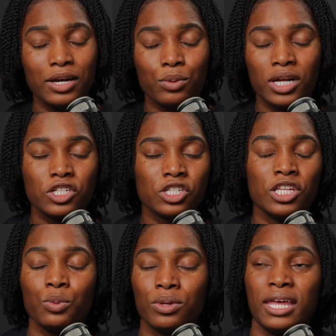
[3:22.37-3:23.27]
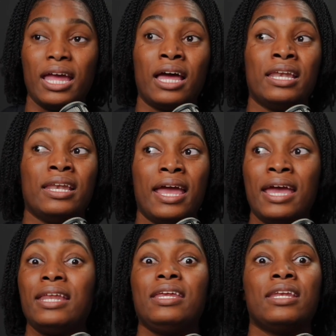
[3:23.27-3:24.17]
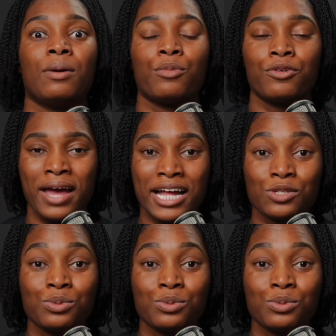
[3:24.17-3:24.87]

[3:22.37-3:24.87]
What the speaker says: We're not just dealing with any number of hats.